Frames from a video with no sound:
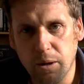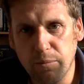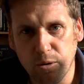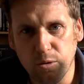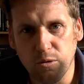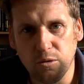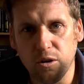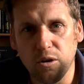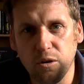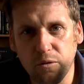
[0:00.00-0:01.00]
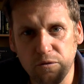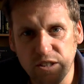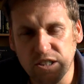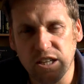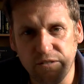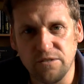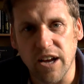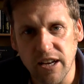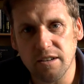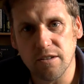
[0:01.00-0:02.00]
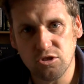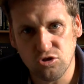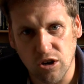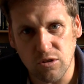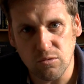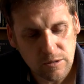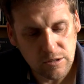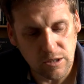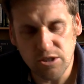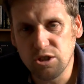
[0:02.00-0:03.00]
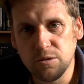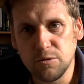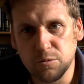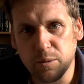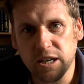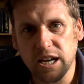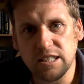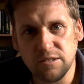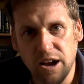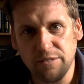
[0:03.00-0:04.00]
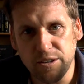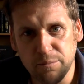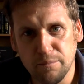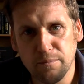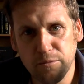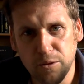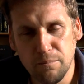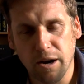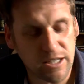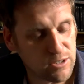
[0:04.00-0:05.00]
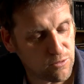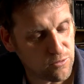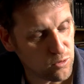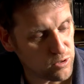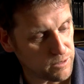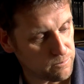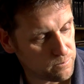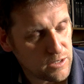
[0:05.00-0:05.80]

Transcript: people who are physically fit struggle. So it shouldn't just be a case of having the money to afford it.